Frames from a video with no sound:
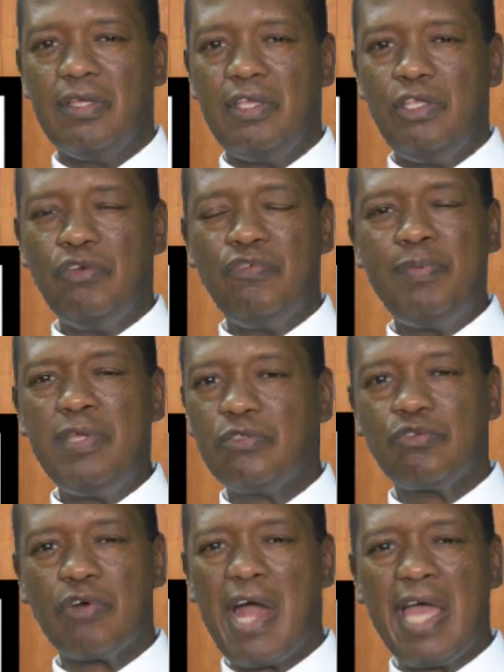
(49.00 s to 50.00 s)
You've been
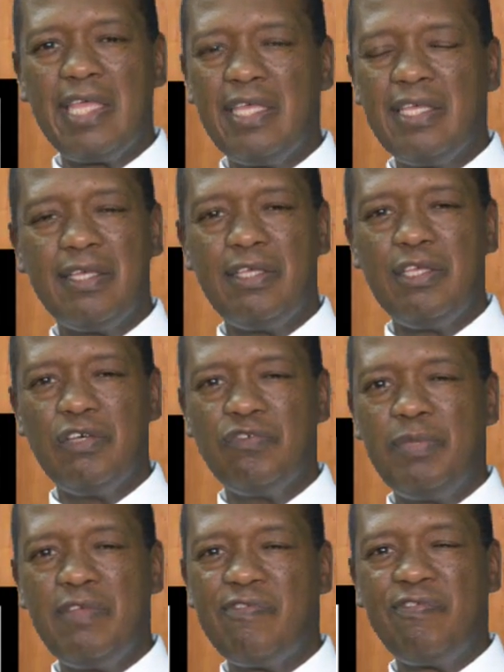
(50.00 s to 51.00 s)
crying, you've
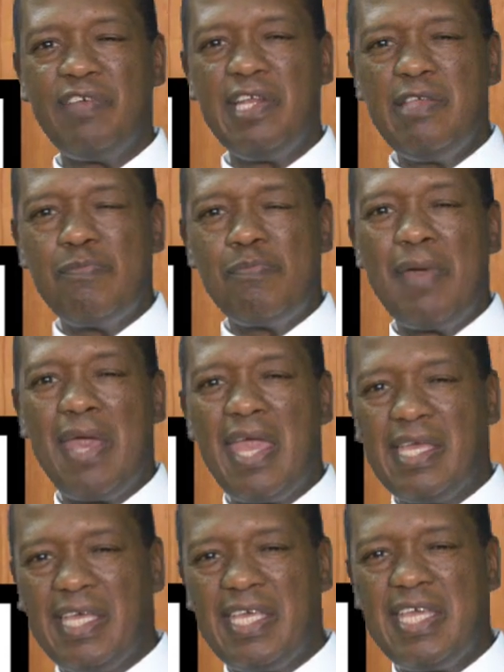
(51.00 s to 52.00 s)
been feeling
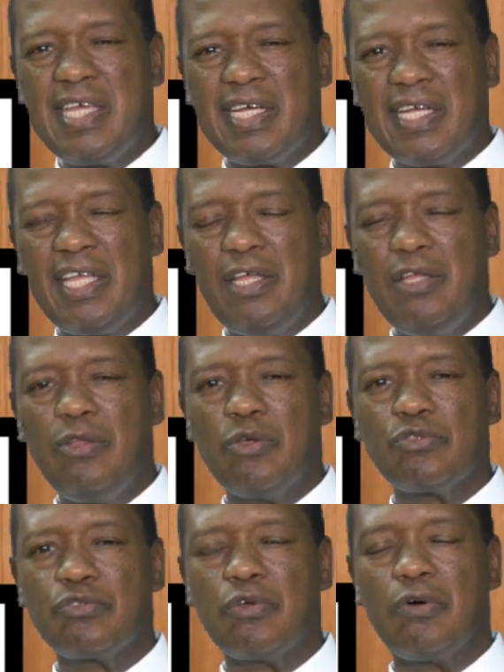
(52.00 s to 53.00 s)
pain here in your
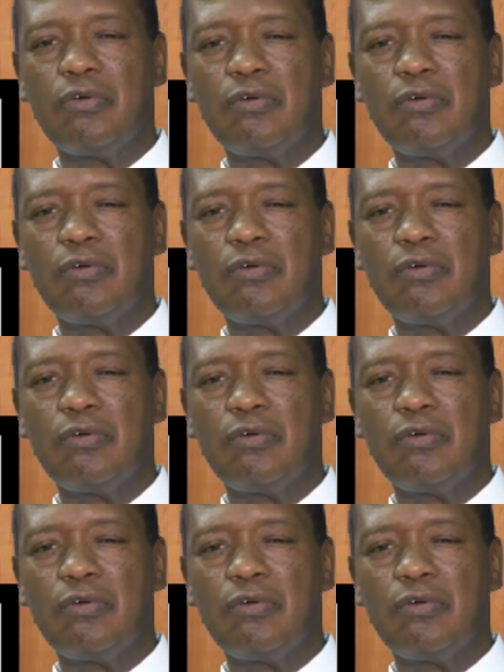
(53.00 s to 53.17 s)
soul.